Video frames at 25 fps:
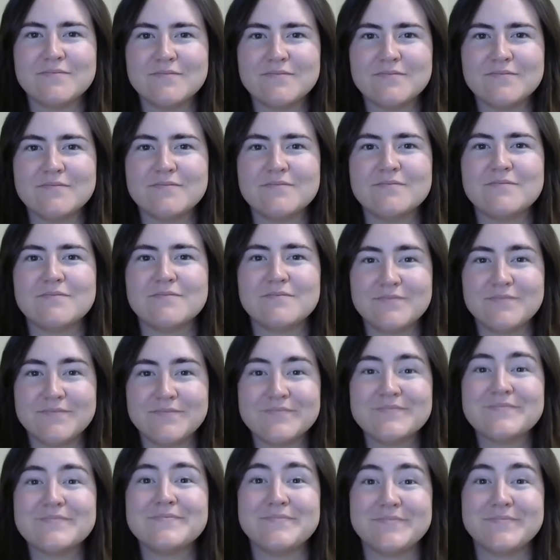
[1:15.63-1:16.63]

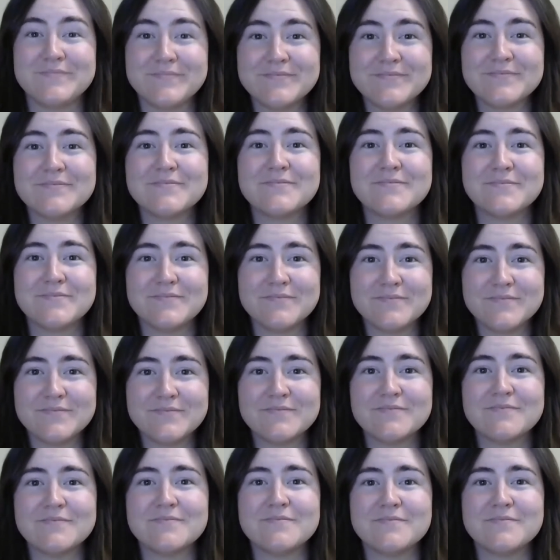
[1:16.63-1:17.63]

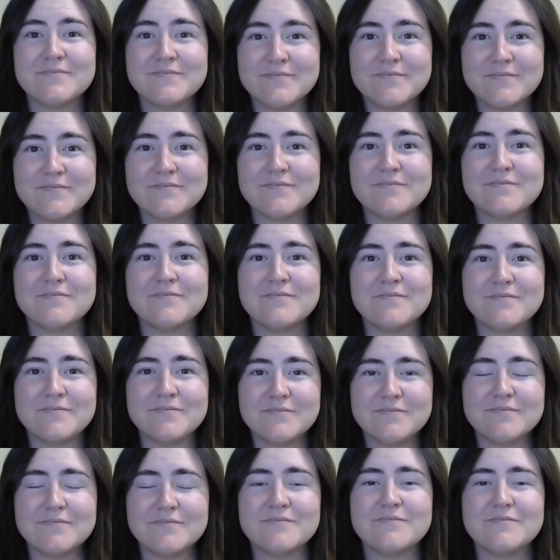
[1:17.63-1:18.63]

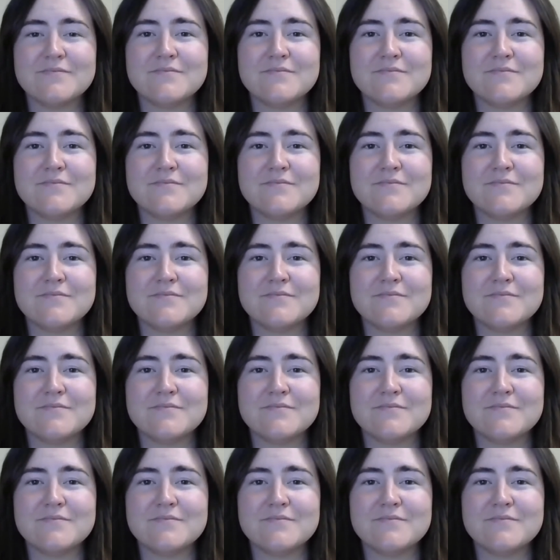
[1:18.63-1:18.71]
The person shown says nothing.